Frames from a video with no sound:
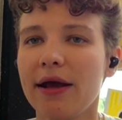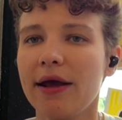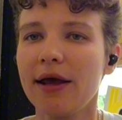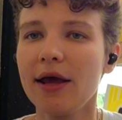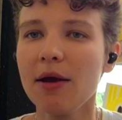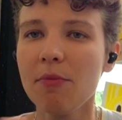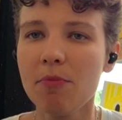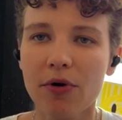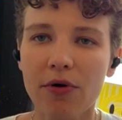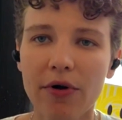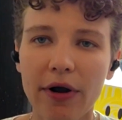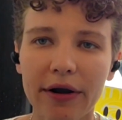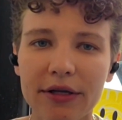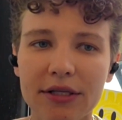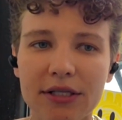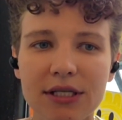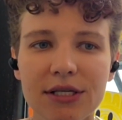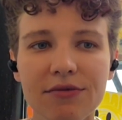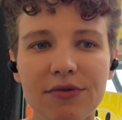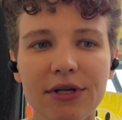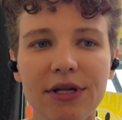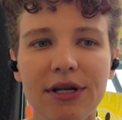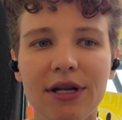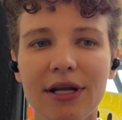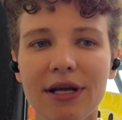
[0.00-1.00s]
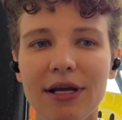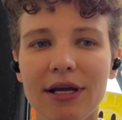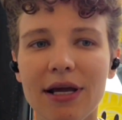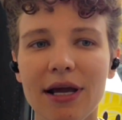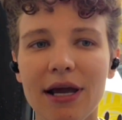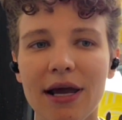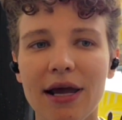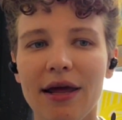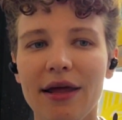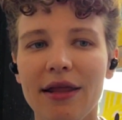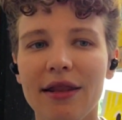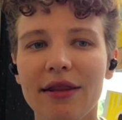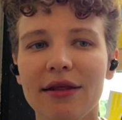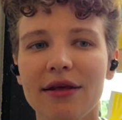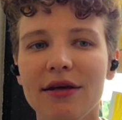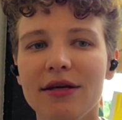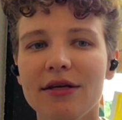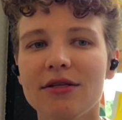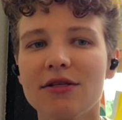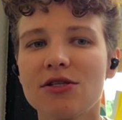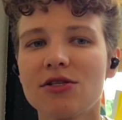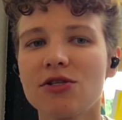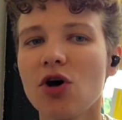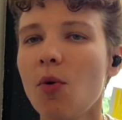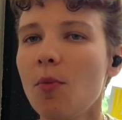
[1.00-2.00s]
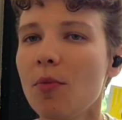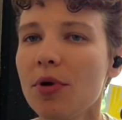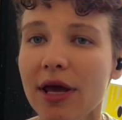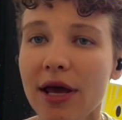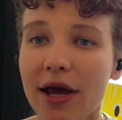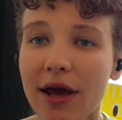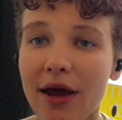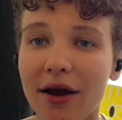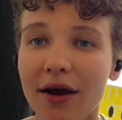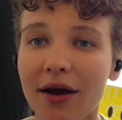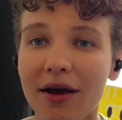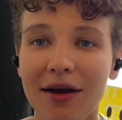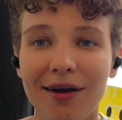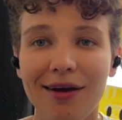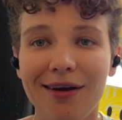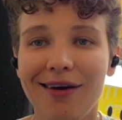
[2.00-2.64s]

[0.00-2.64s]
hyperactivity and insomnia,